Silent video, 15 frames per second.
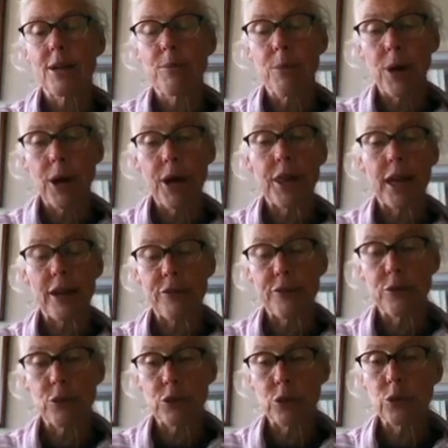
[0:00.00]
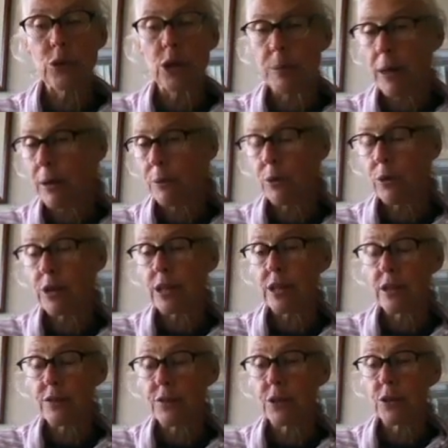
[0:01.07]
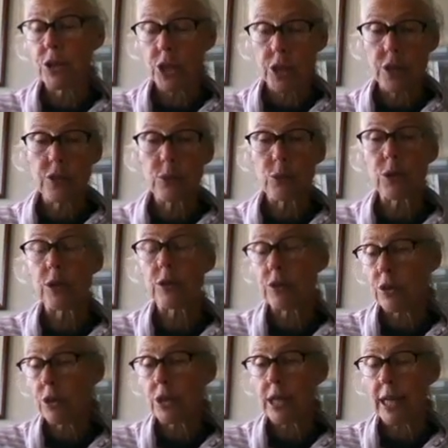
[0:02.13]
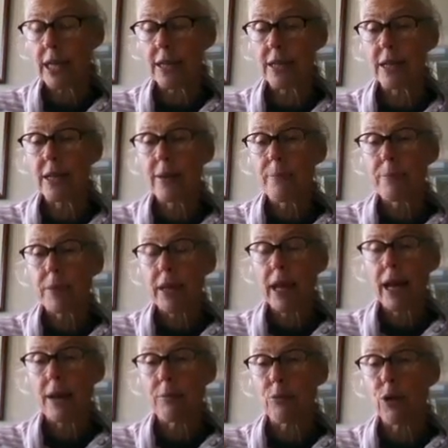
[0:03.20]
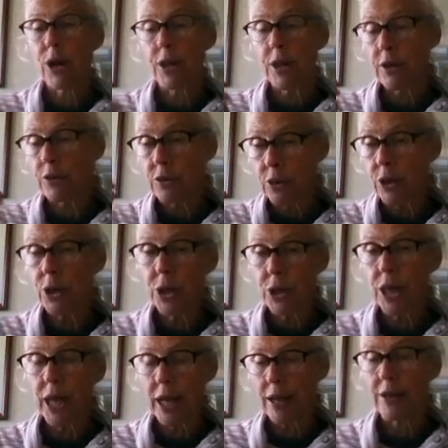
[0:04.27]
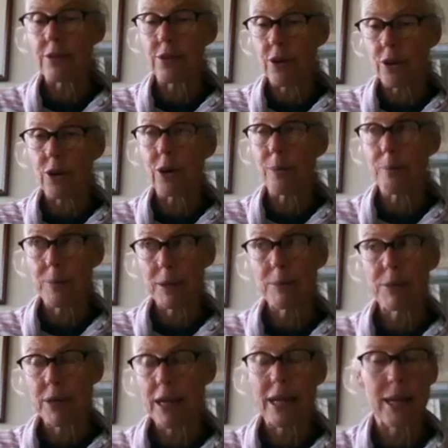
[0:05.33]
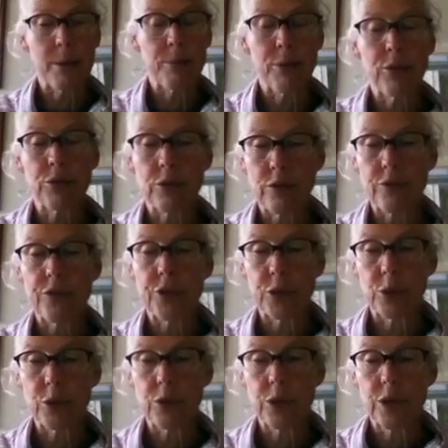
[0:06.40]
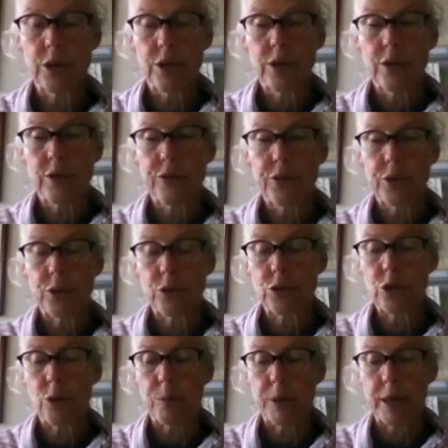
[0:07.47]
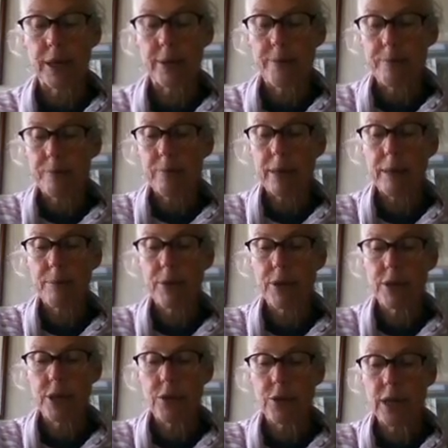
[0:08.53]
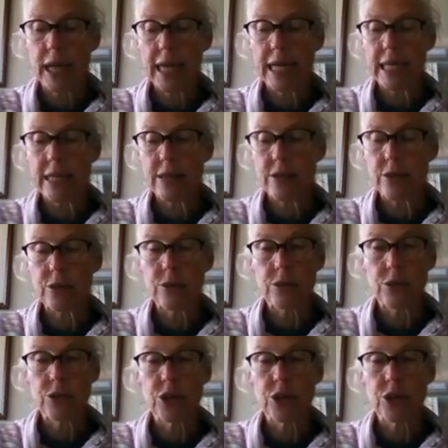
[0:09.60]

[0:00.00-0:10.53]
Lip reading: you might therefore talk about what an interview does, what it's good at, and why those good things are particularly important for your topic. But don't get into